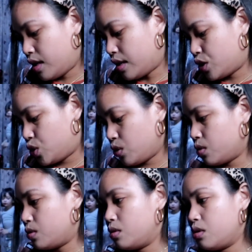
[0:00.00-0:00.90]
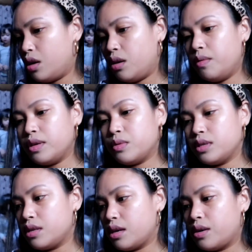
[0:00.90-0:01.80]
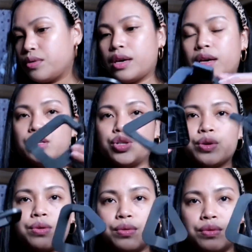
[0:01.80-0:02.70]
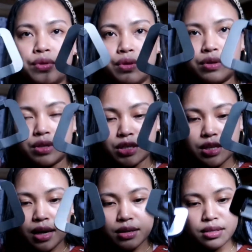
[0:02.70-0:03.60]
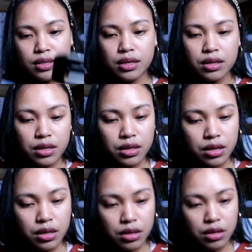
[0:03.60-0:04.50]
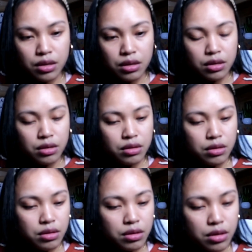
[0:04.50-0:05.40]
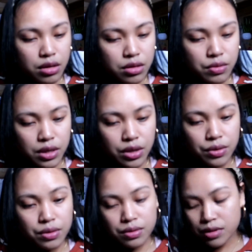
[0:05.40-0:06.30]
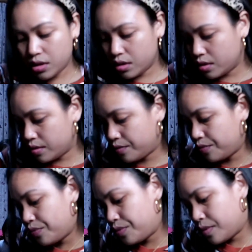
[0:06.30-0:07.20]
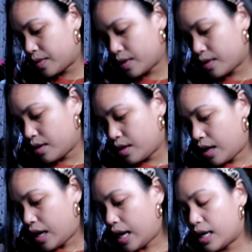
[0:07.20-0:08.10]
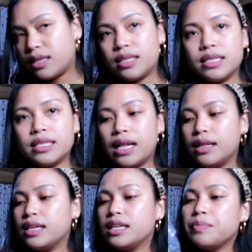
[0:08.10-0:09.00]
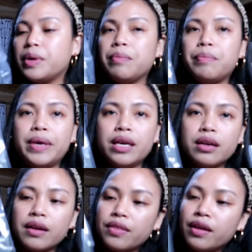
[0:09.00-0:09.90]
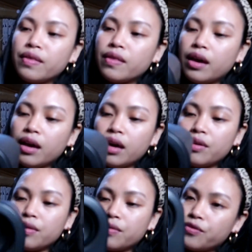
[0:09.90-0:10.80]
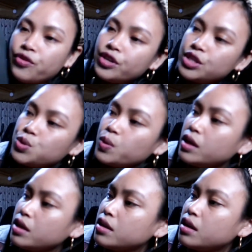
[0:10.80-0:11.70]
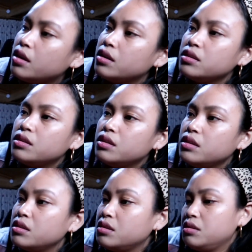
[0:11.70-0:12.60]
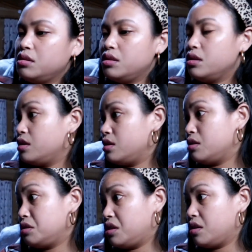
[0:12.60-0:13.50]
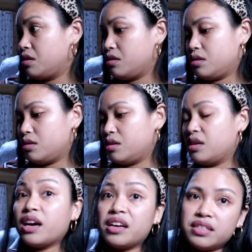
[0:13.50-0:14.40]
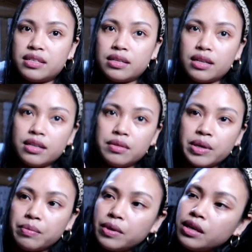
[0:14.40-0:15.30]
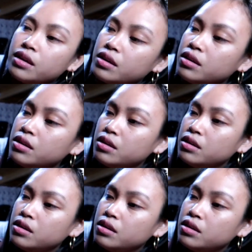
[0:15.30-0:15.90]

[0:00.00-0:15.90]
Got 2. Oh, what wasn't? Oh yeah, 2 stand. That's really good. And this is a little bit bigger than the first one I got, isn't it? Yeah, this is a little bit bigger.